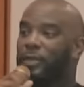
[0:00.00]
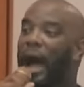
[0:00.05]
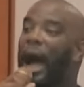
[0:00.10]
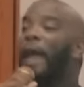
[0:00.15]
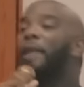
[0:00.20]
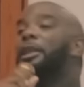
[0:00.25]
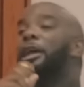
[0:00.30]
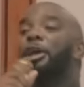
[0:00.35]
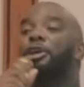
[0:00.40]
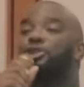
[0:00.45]

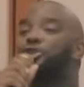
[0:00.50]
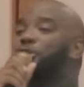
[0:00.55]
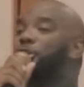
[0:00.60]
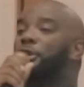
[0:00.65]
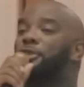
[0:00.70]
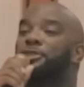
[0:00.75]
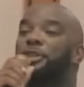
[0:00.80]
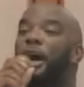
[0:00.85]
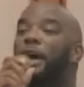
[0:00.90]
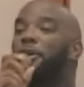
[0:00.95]
I need you
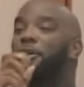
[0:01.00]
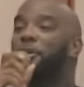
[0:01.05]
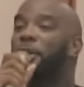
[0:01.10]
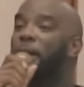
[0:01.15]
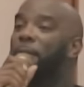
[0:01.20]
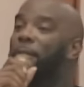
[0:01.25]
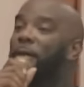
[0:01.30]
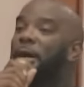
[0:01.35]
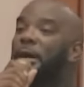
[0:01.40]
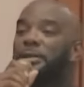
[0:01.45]
to tell your
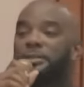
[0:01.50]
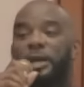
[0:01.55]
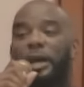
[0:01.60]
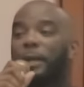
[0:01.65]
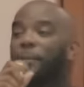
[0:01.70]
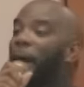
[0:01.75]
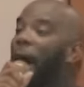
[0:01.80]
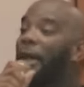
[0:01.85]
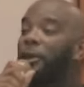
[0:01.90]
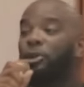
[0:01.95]
neighbor, tell
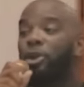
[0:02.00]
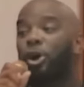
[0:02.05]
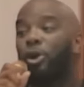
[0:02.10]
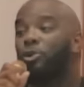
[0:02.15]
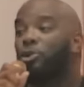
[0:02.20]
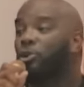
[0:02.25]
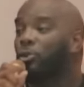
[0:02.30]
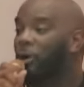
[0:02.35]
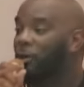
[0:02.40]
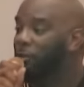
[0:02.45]
them, I know
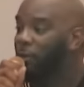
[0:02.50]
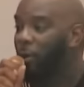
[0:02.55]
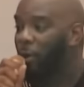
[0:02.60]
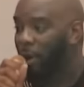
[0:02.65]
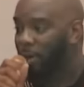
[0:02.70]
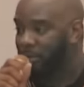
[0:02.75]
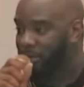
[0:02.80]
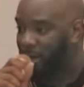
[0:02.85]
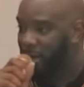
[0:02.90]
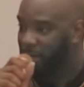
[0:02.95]
you're
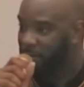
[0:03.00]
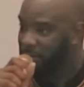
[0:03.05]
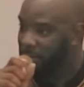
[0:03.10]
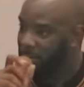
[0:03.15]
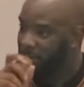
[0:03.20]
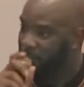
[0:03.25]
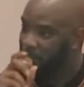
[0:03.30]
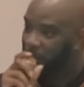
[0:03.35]
anointed,